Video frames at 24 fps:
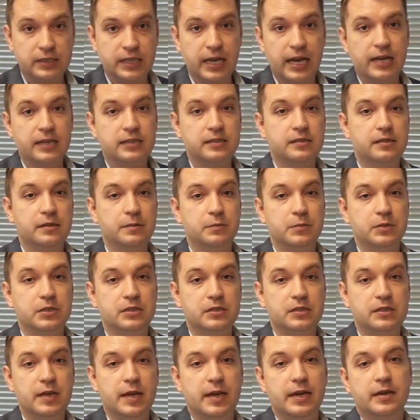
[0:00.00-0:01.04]
That's the
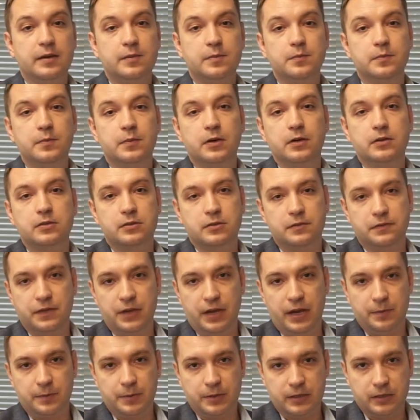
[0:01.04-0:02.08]
mistake most of the
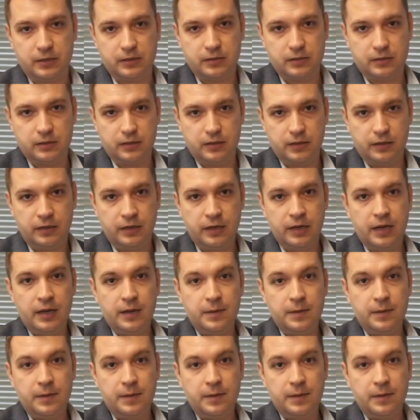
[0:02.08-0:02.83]
applicants are